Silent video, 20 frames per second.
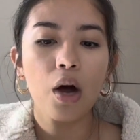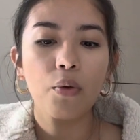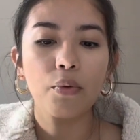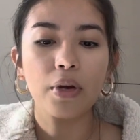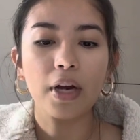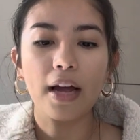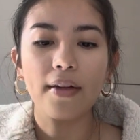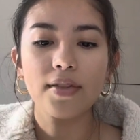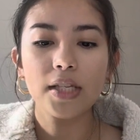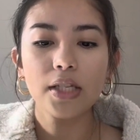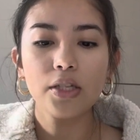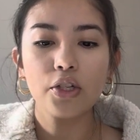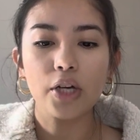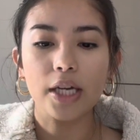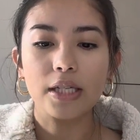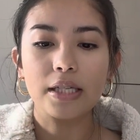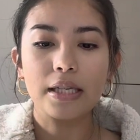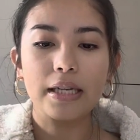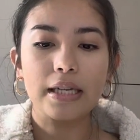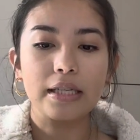what I've
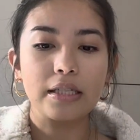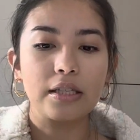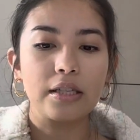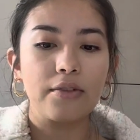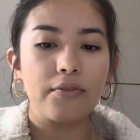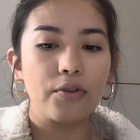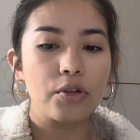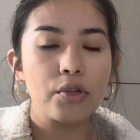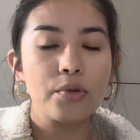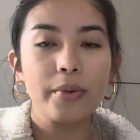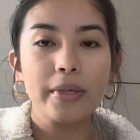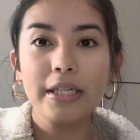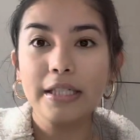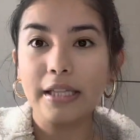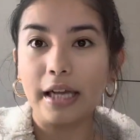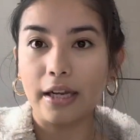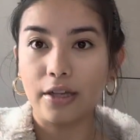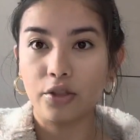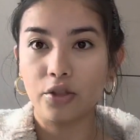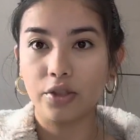suggested is, the first one is
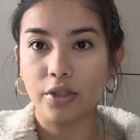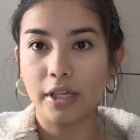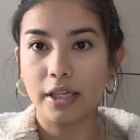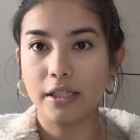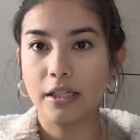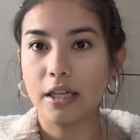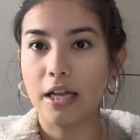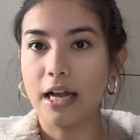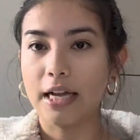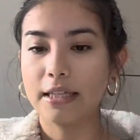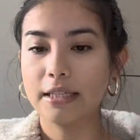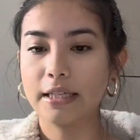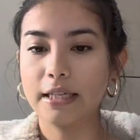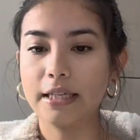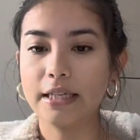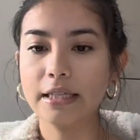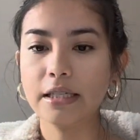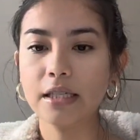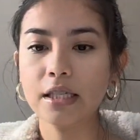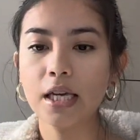exercise
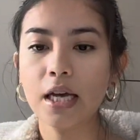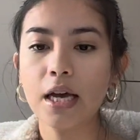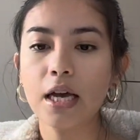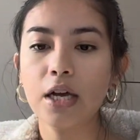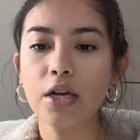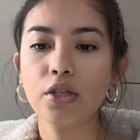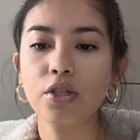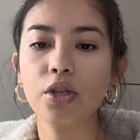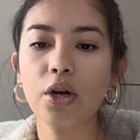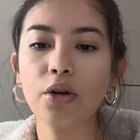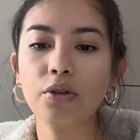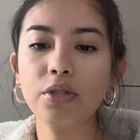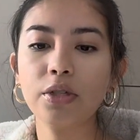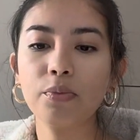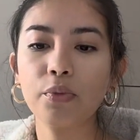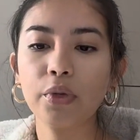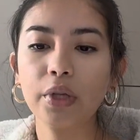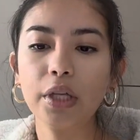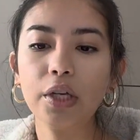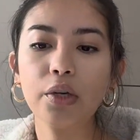classes. So some
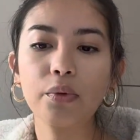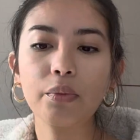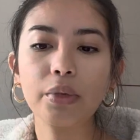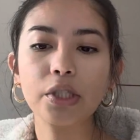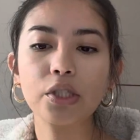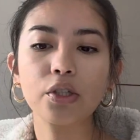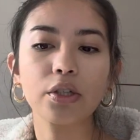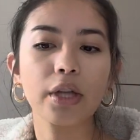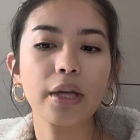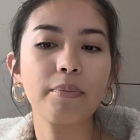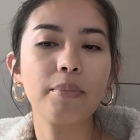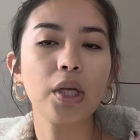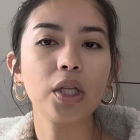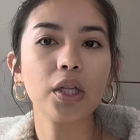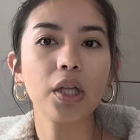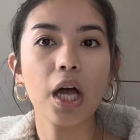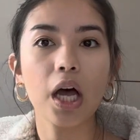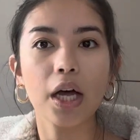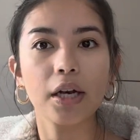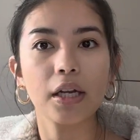really good ones are like
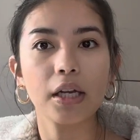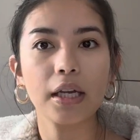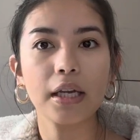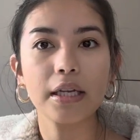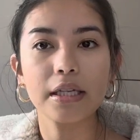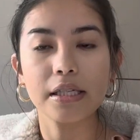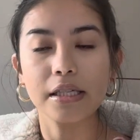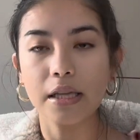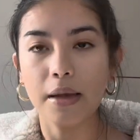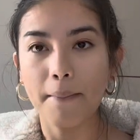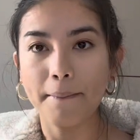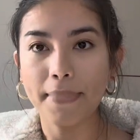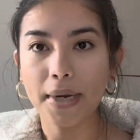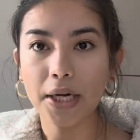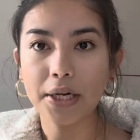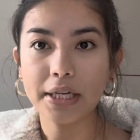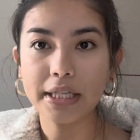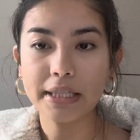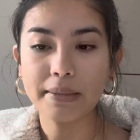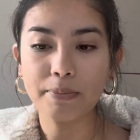Pilates,
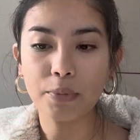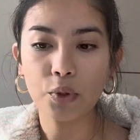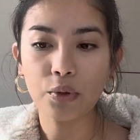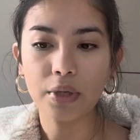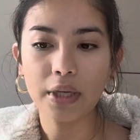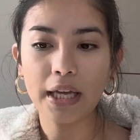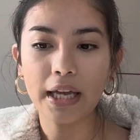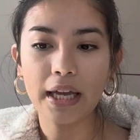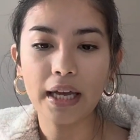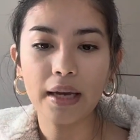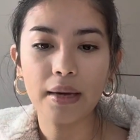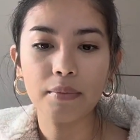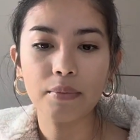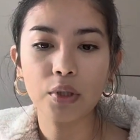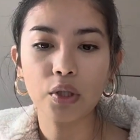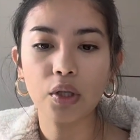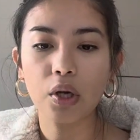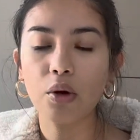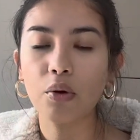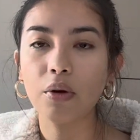Barry's Boot Camp,
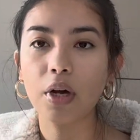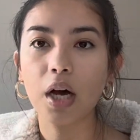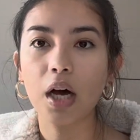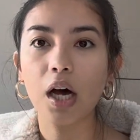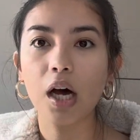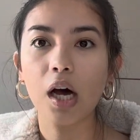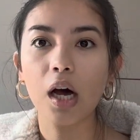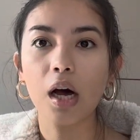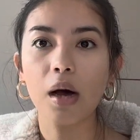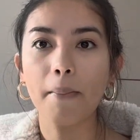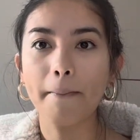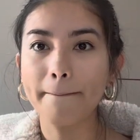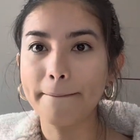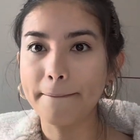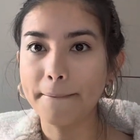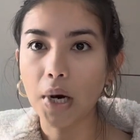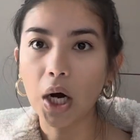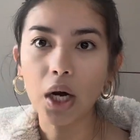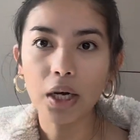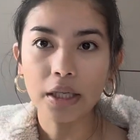yoga,
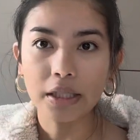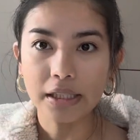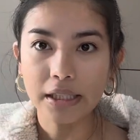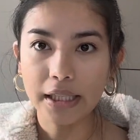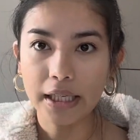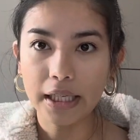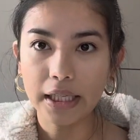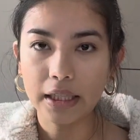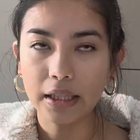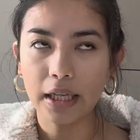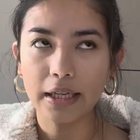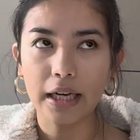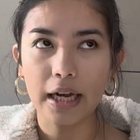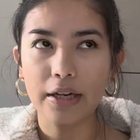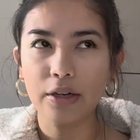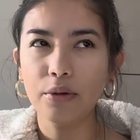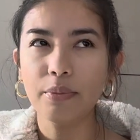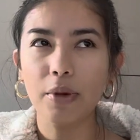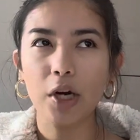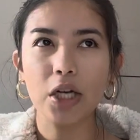boxing. Like I
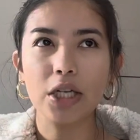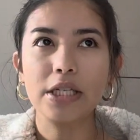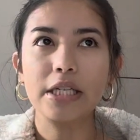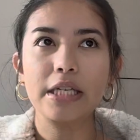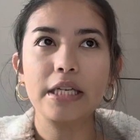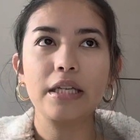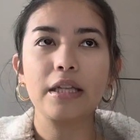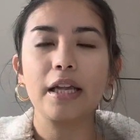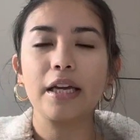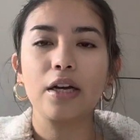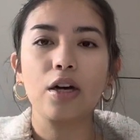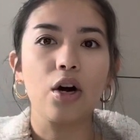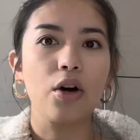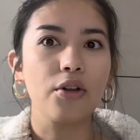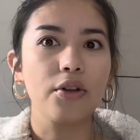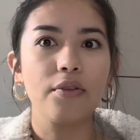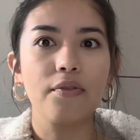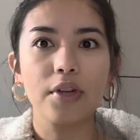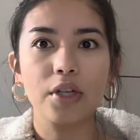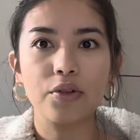know boxing, like all
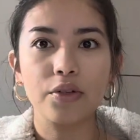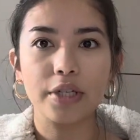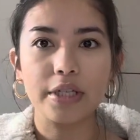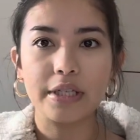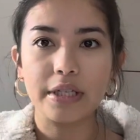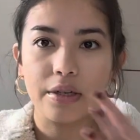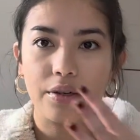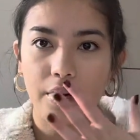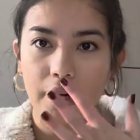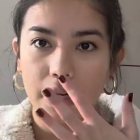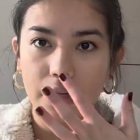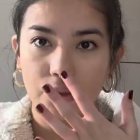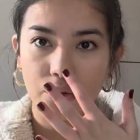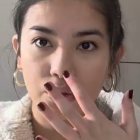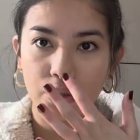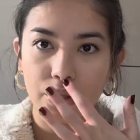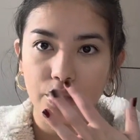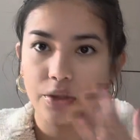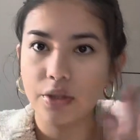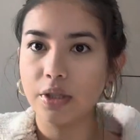the Victoria's Secret
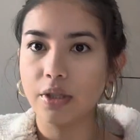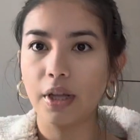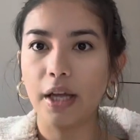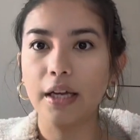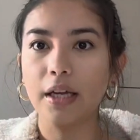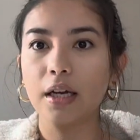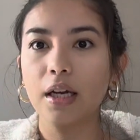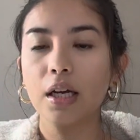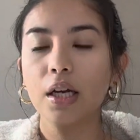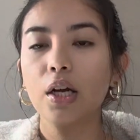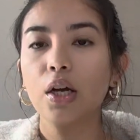angels used to like